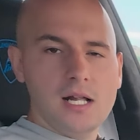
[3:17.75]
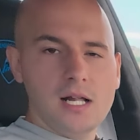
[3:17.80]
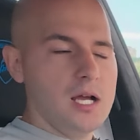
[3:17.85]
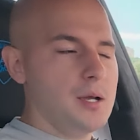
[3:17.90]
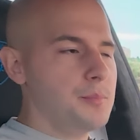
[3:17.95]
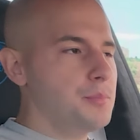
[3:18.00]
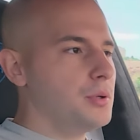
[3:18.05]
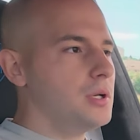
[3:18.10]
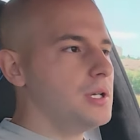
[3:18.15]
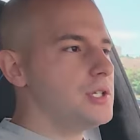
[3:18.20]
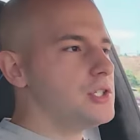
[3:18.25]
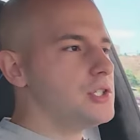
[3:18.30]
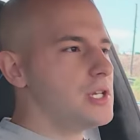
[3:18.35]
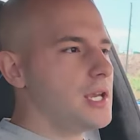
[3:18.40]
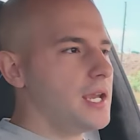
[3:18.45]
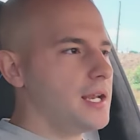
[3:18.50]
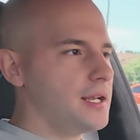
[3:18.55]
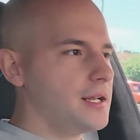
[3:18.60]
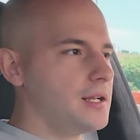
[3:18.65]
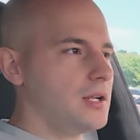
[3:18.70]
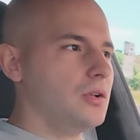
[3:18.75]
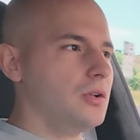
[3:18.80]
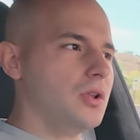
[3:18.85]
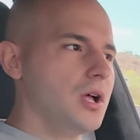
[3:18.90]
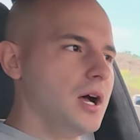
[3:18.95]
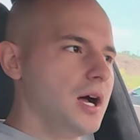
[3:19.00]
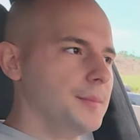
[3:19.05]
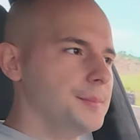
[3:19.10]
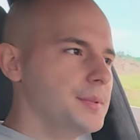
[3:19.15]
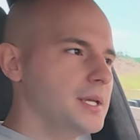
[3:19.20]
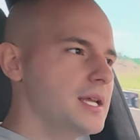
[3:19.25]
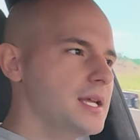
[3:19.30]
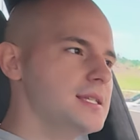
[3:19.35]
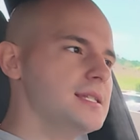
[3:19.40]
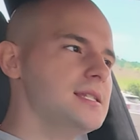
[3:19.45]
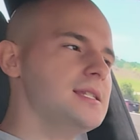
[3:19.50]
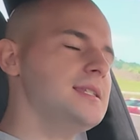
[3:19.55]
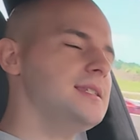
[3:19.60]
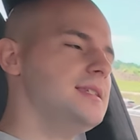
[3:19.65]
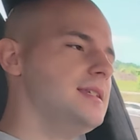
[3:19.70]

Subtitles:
appreciate it a lot because it's